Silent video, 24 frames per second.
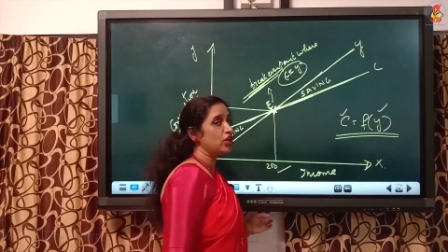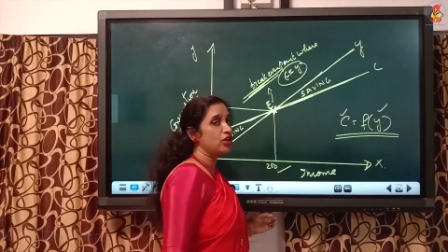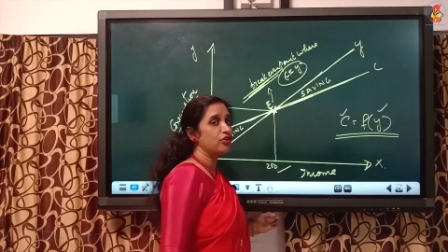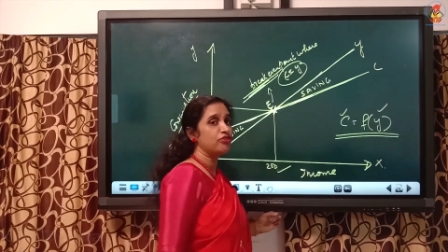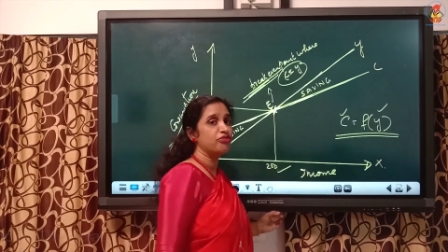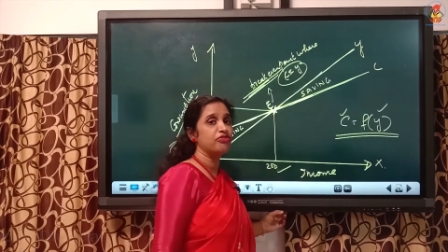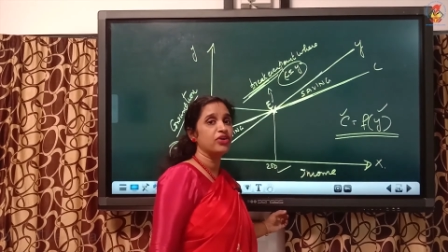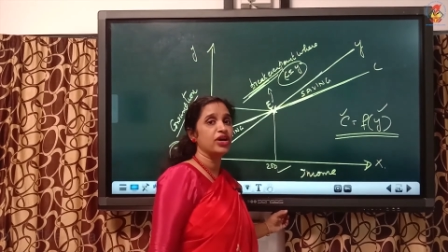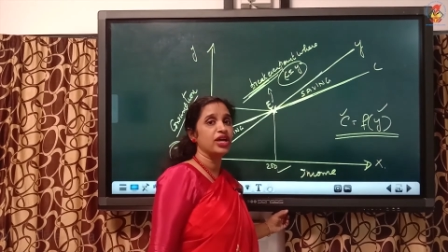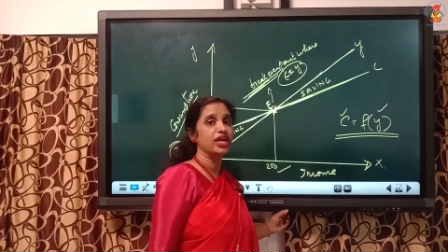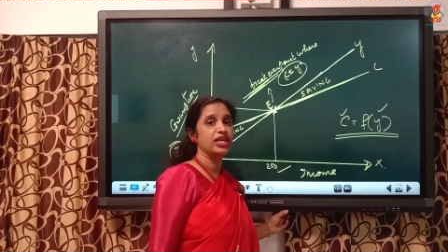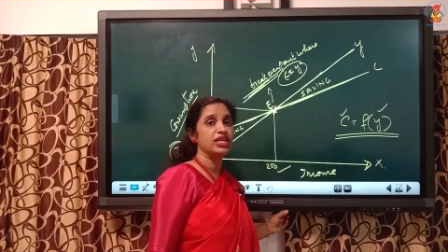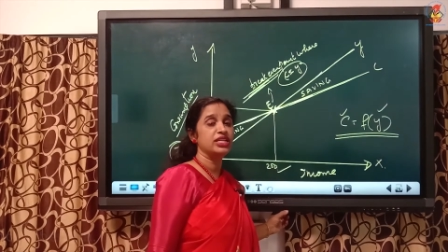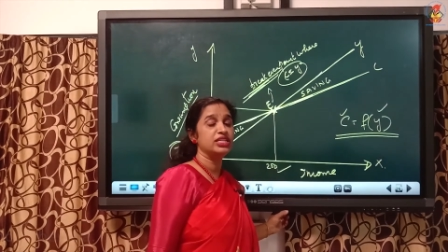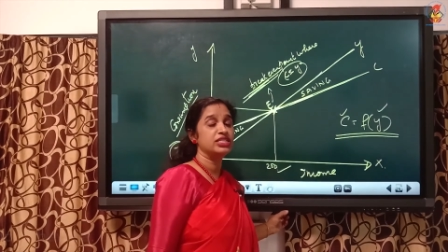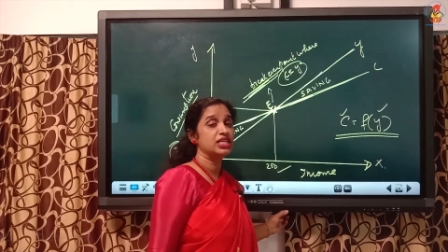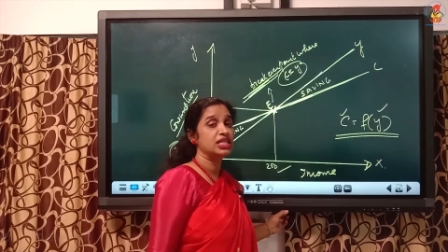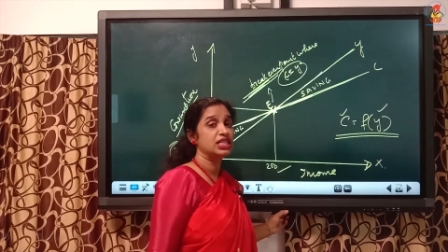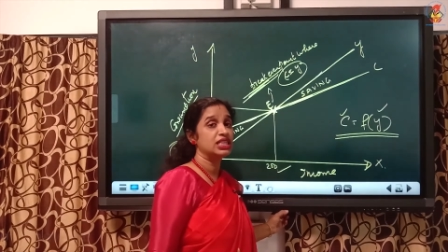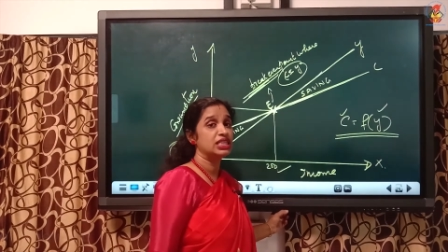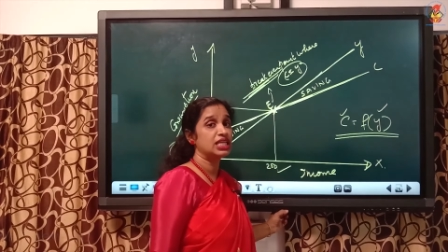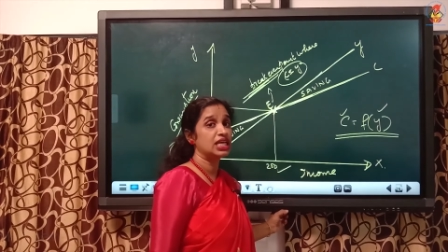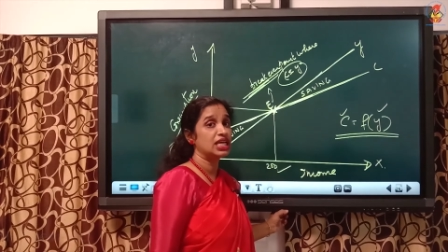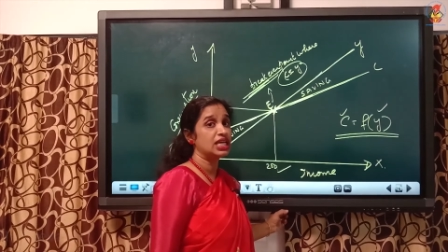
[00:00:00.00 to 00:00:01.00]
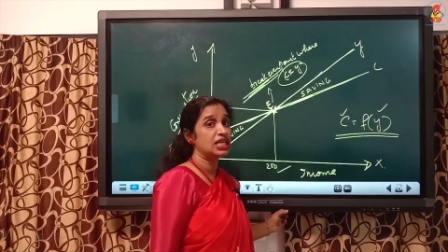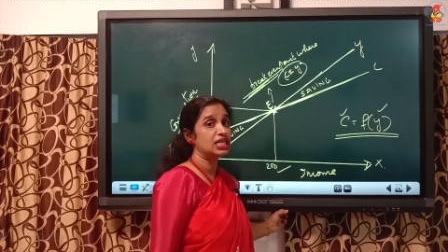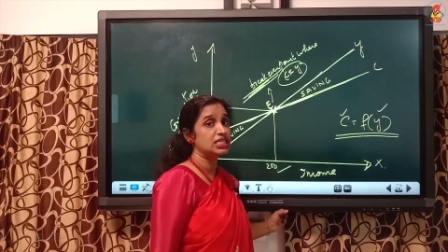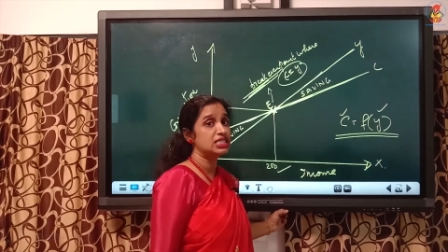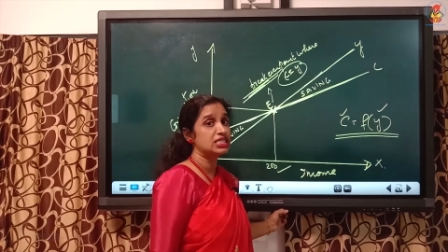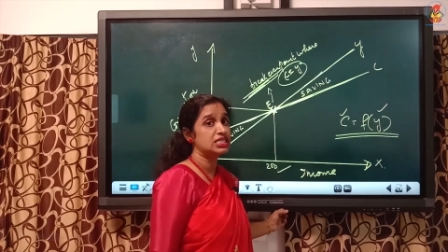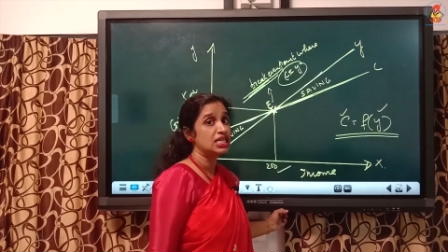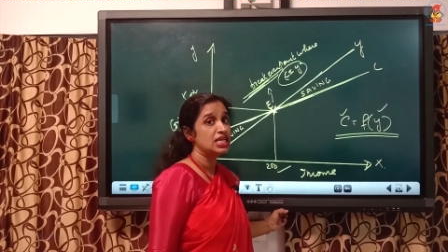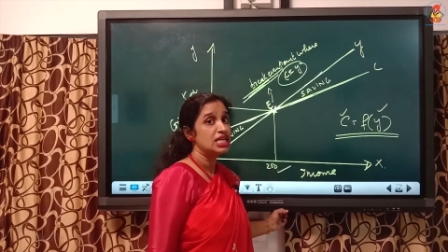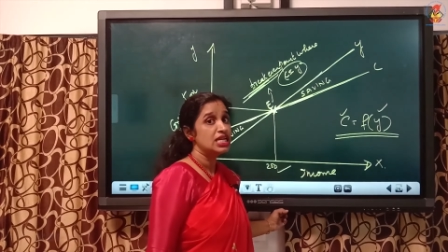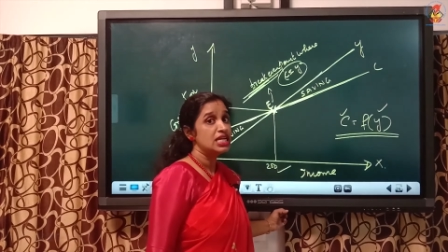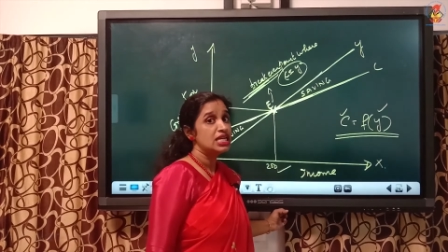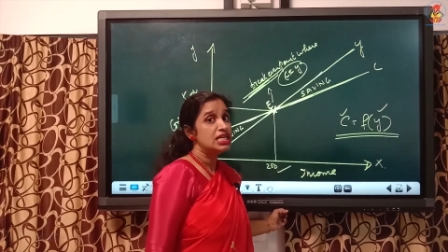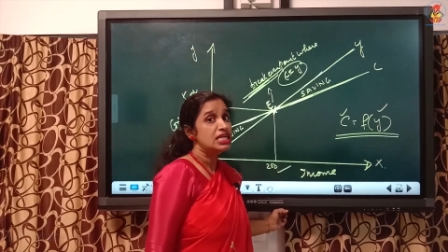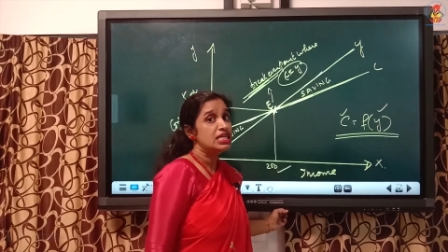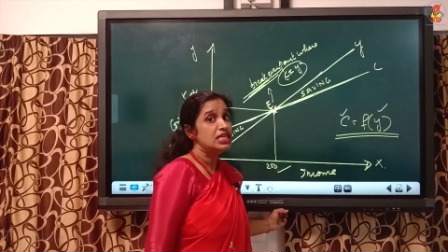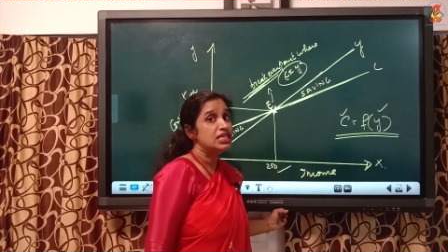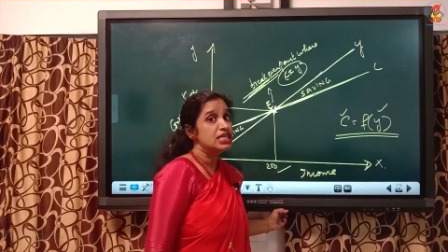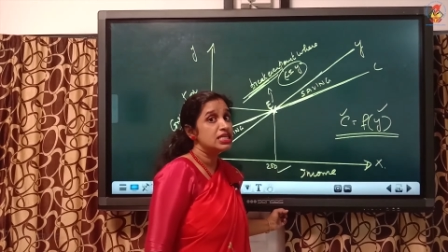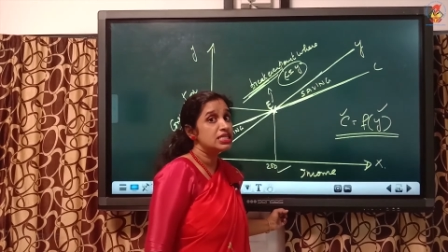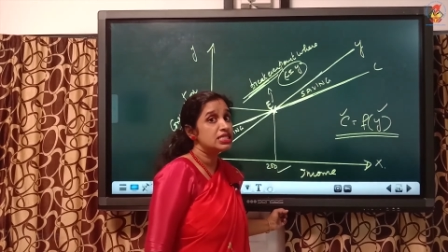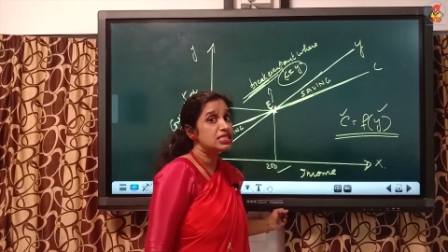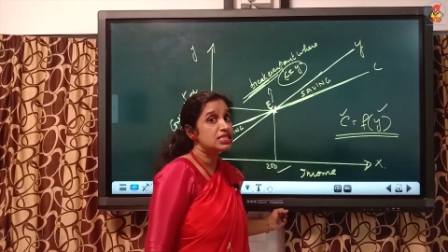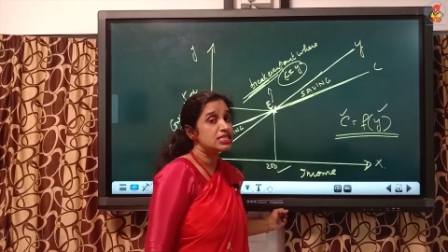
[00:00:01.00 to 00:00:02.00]
you find? There is
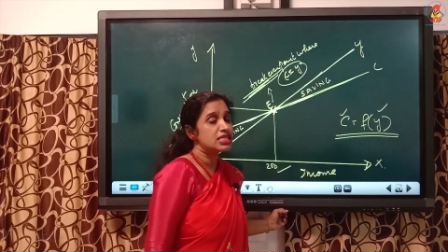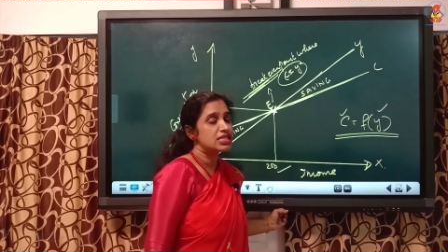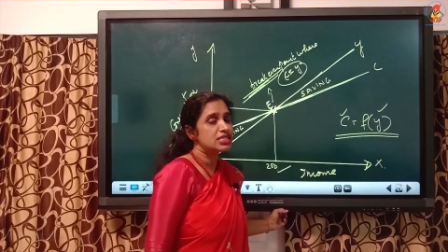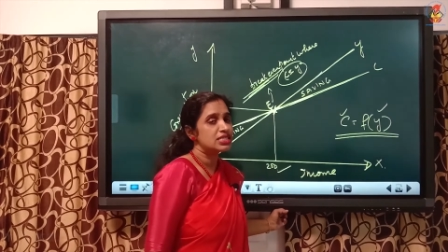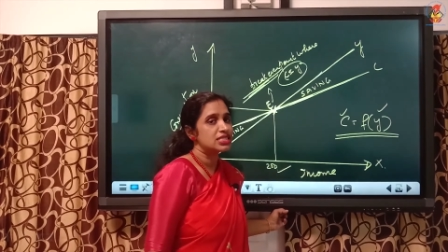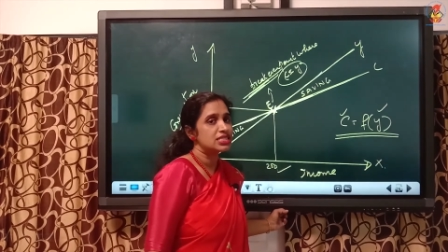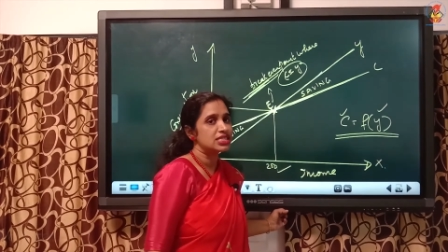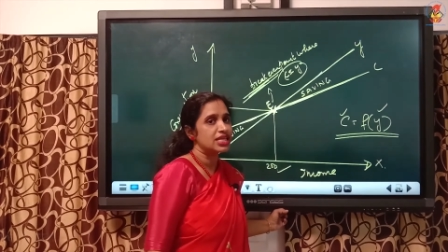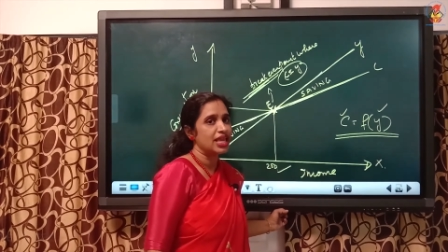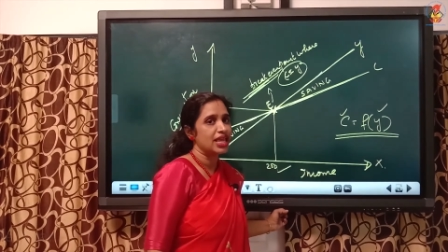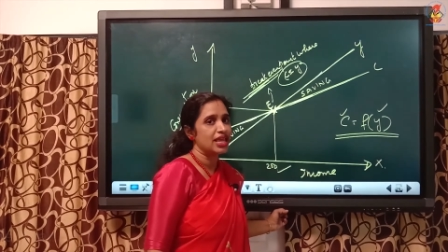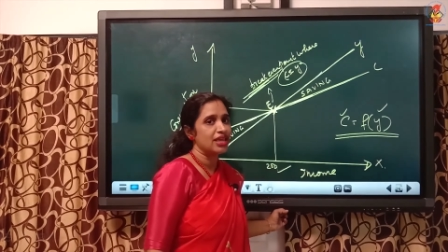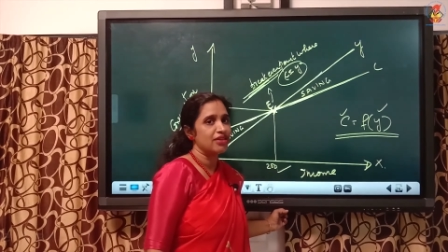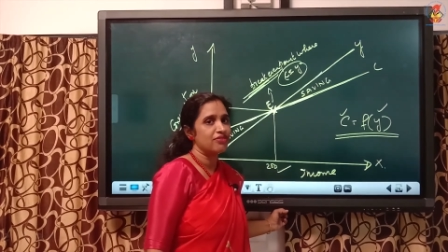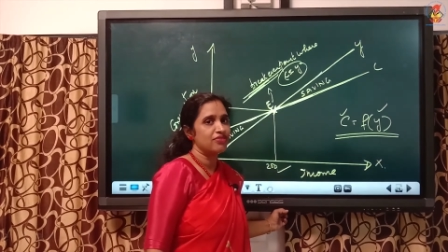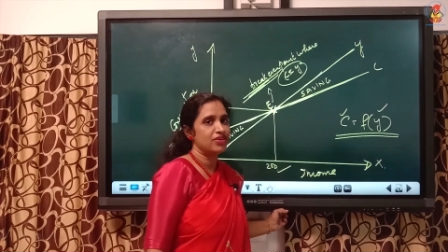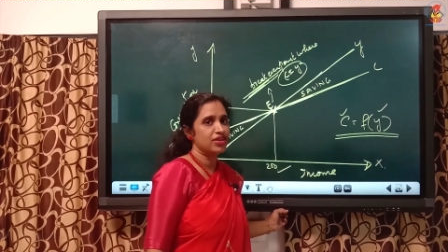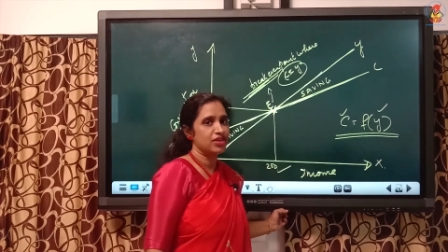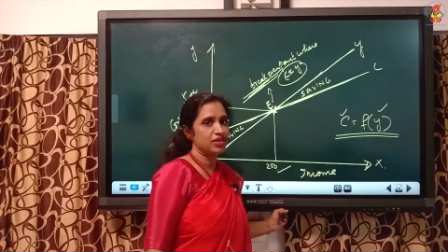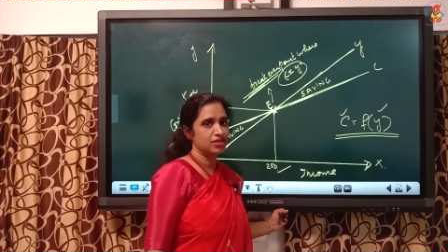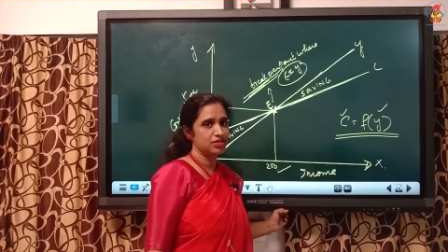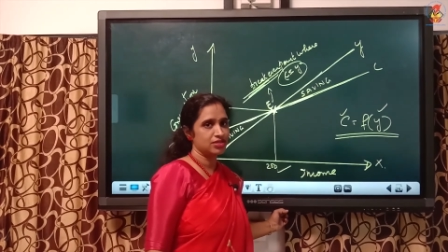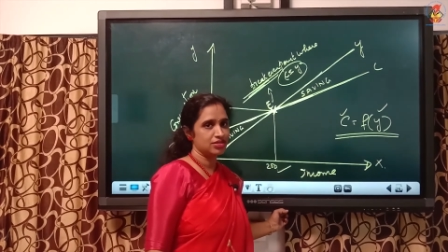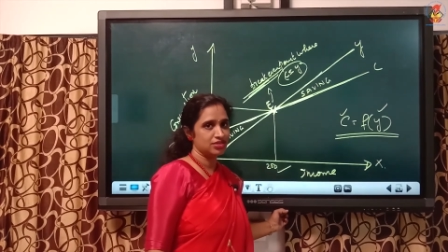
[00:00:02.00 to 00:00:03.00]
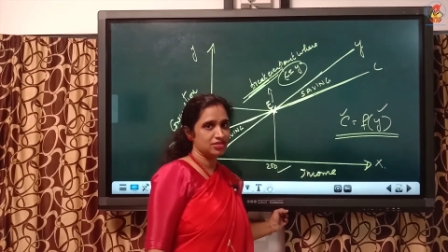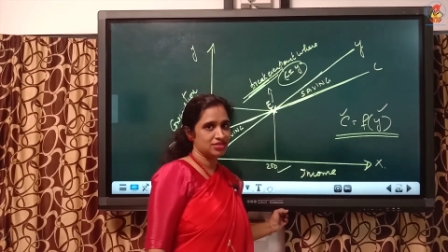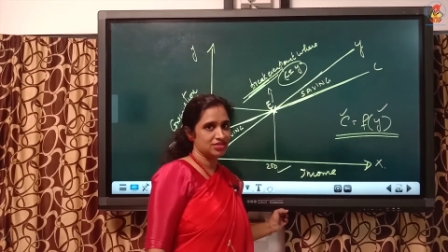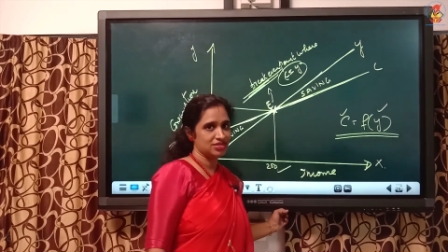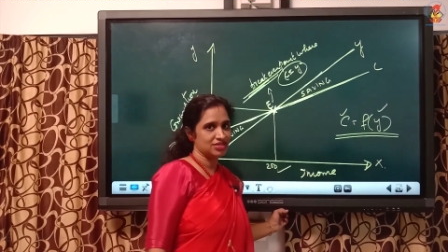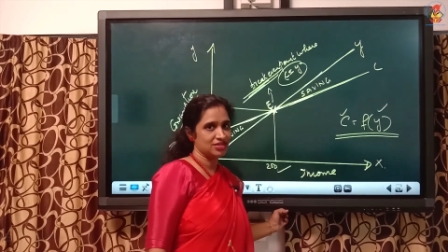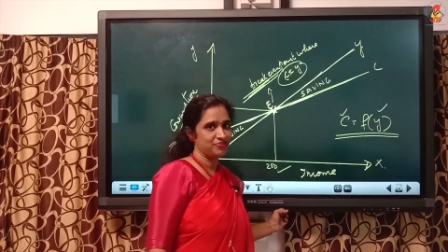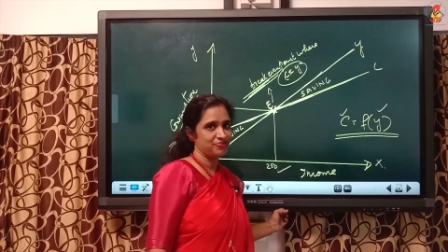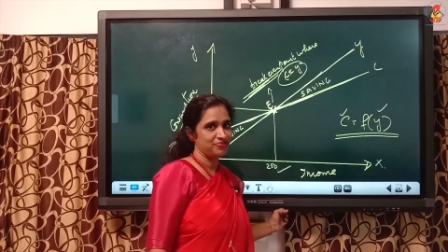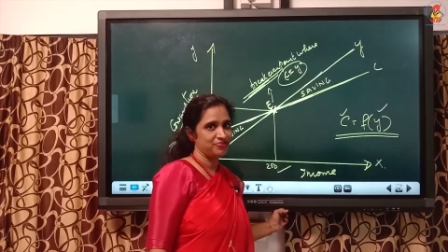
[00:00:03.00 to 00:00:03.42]
this savings,